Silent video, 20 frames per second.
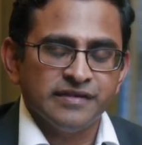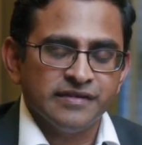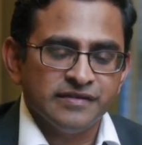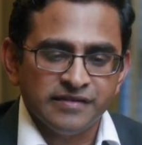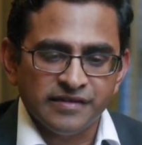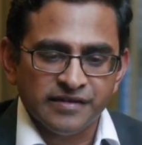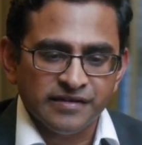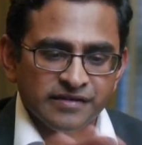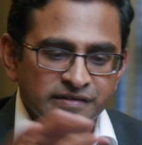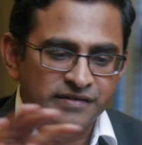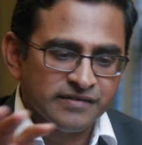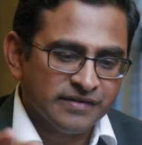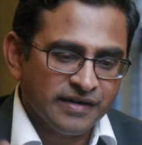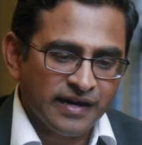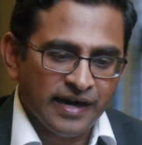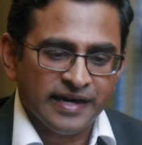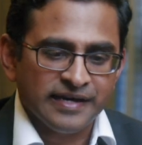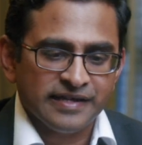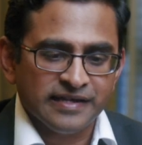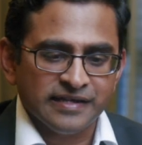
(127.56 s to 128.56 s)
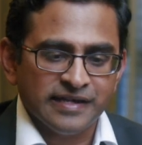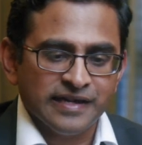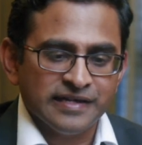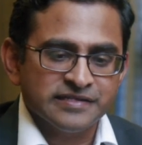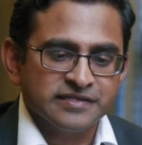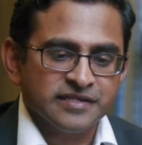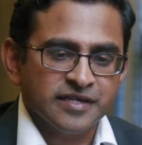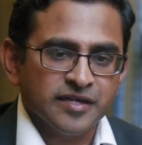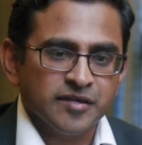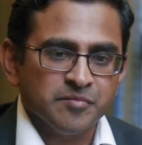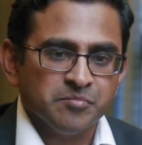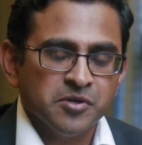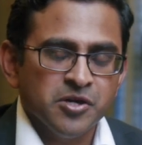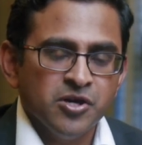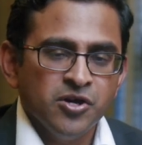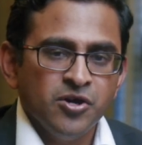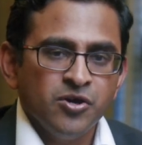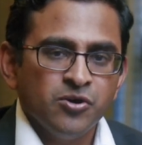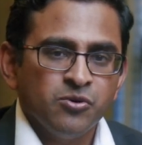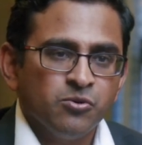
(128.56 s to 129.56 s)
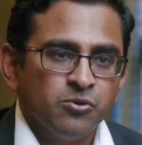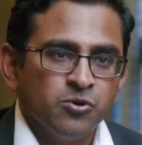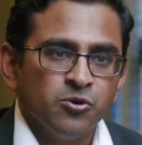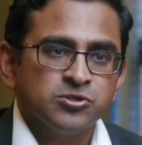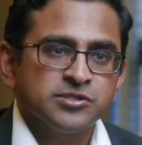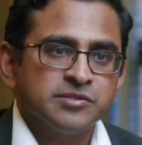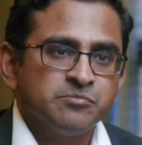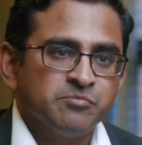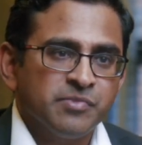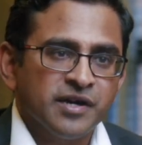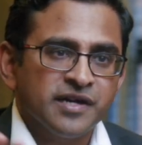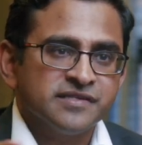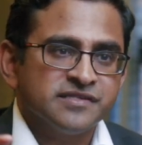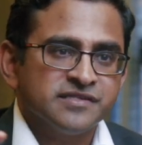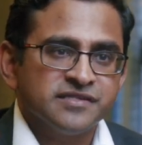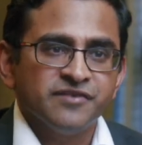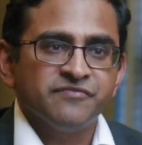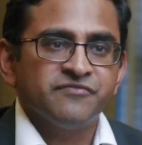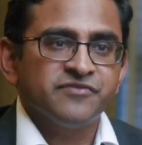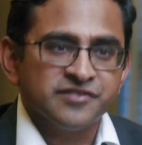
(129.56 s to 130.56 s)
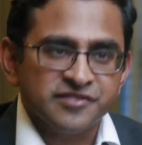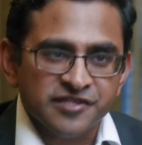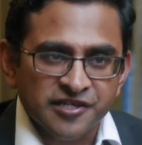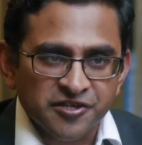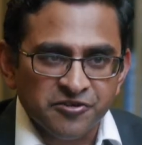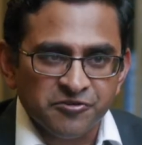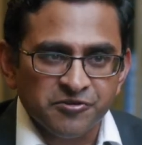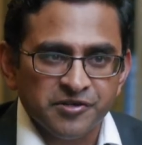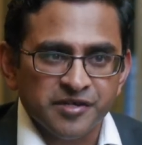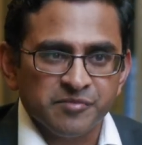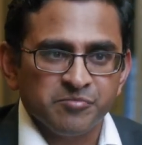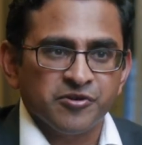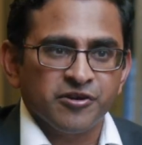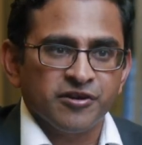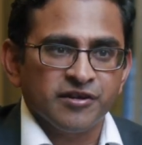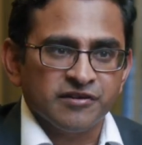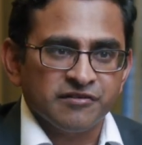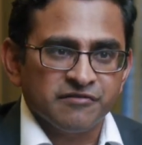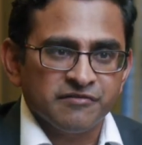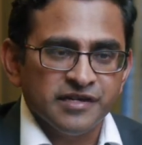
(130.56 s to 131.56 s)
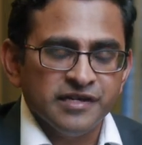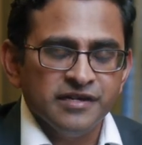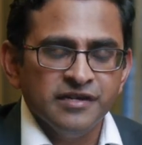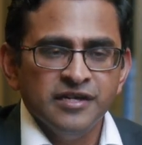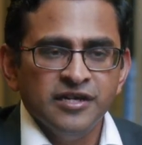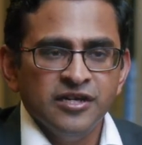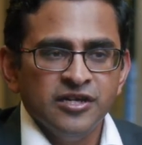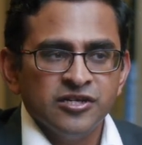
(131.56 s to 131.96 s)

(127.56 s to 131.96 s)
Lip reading: the IT landscape who goes and buys a different security product, right?